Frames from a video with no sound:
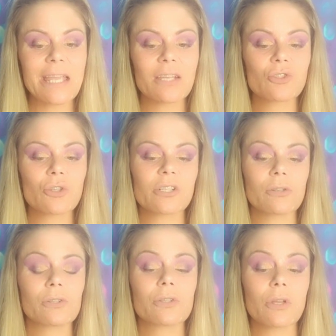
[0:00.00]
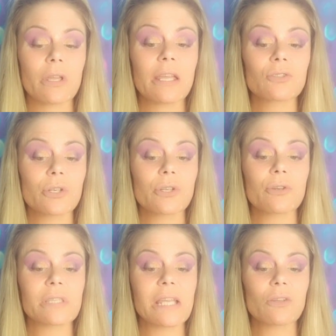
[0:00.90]

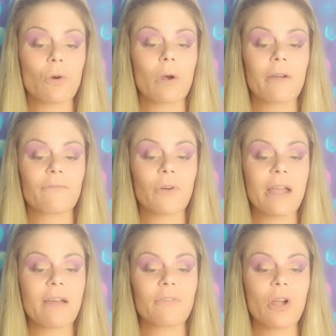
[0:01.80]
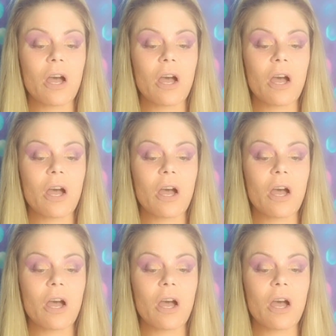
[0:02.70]
introducing Dior Forever